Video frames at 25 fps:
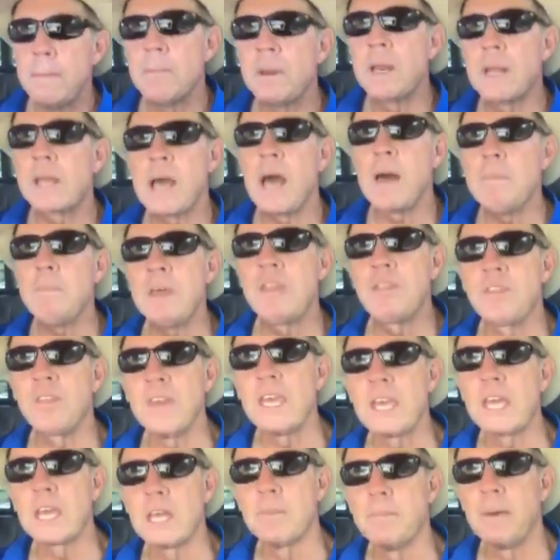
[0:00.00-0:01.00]
But it got me
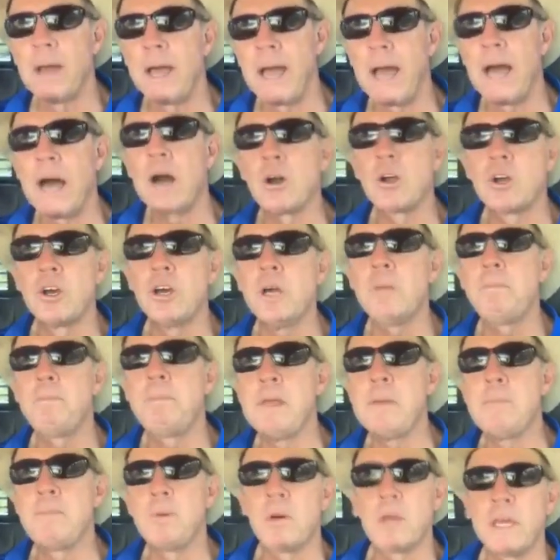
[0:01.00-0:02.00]
thinking about how good
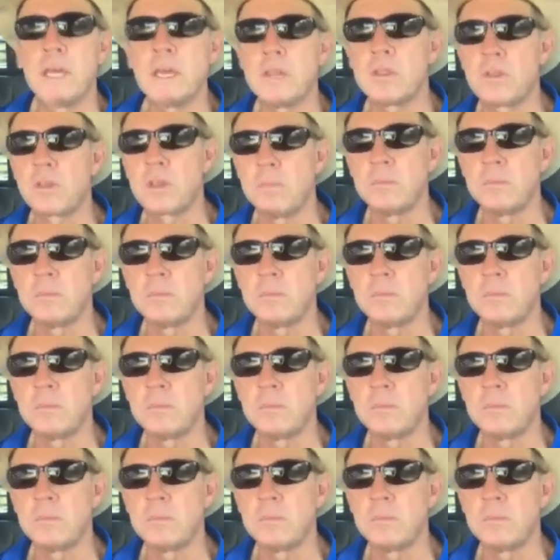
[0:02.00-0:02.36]
people get